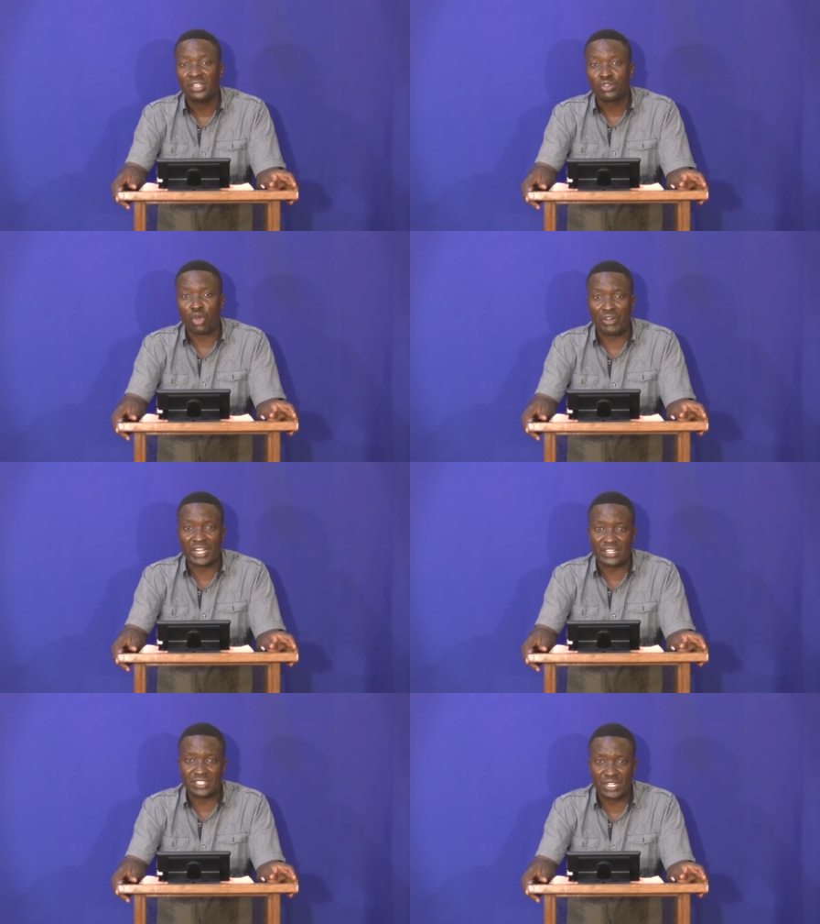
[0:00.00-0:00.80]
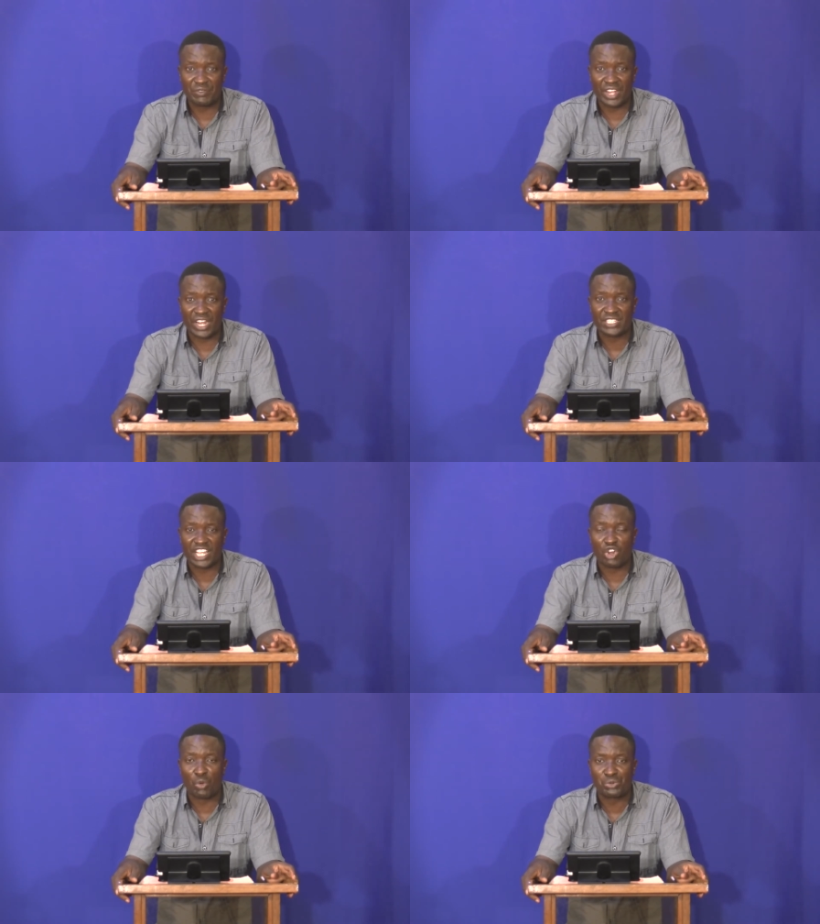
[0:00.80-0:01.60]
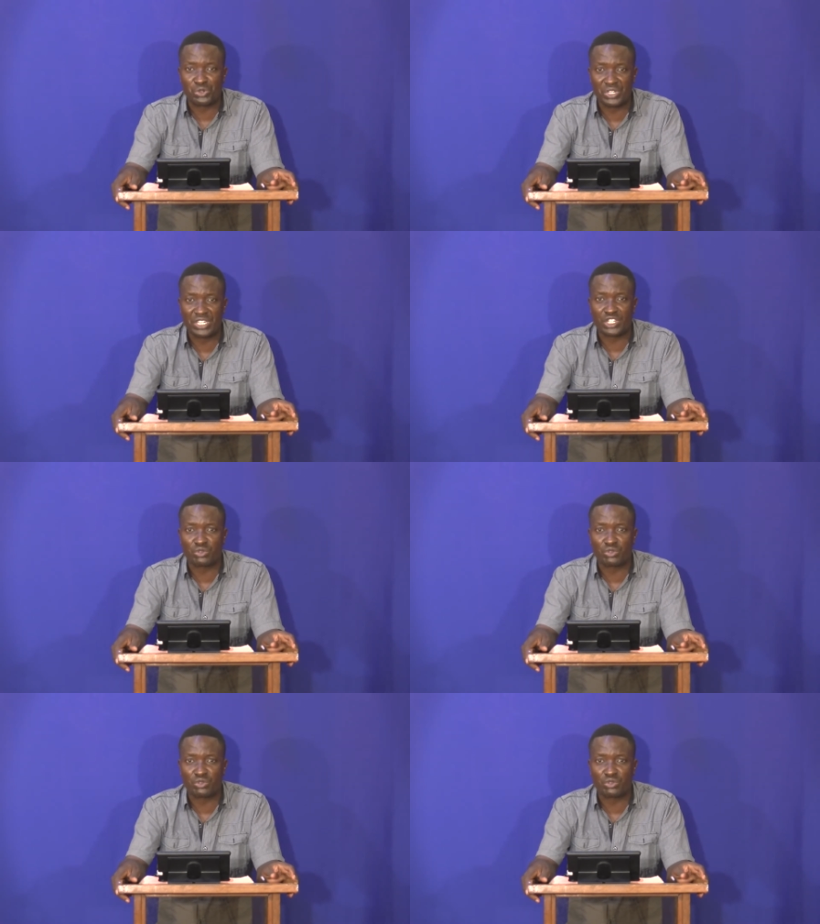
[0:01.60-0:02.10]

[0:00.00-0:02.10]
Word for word: God has given us an opportunity